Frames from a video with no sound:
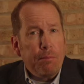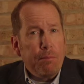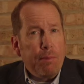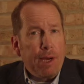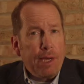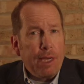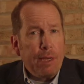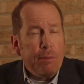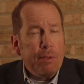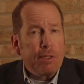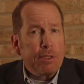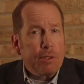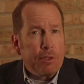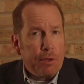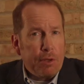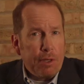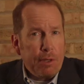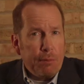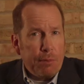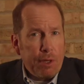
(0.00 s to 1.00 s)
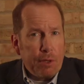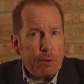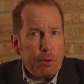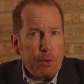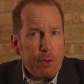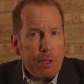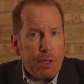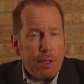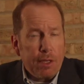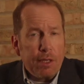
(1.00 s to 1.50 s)
My name is Attorney Michael
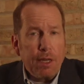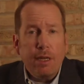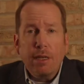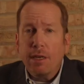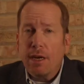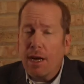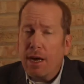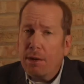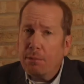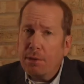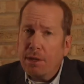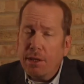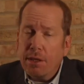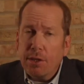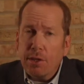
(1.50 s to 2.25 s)
Young. I'm an